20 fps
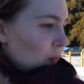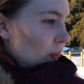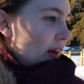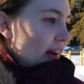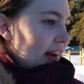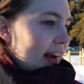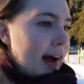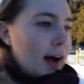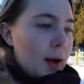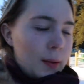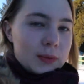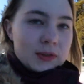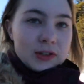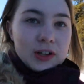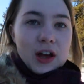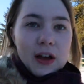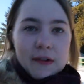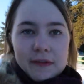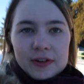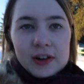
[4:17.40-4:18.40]
We helped
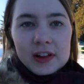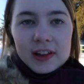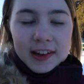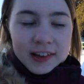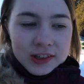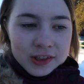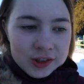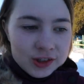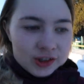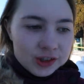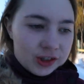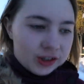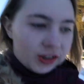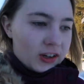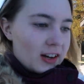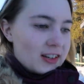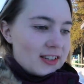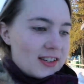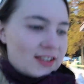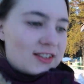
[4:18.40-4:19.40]
a lot for
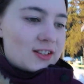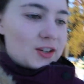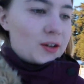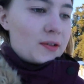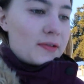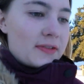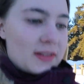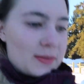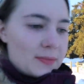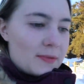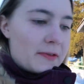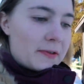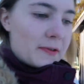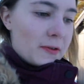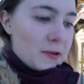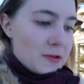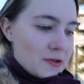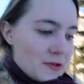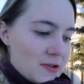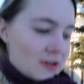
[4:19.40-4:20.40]
lunch. Got to serve some
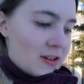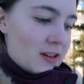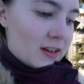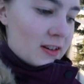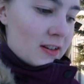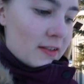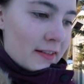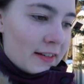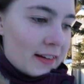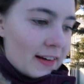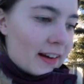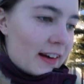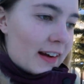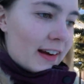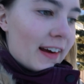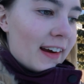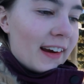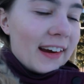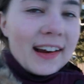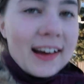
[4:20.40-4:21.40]
food
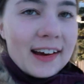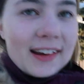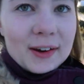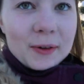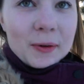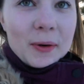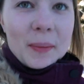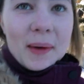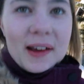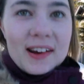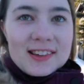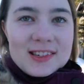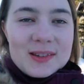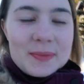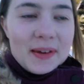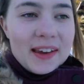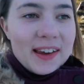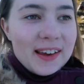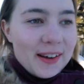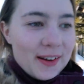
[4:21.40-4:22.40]
kind of
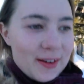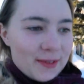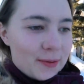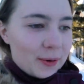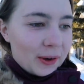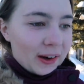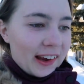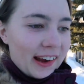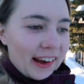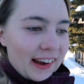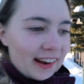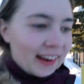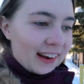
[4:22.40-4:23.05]
reminds me of working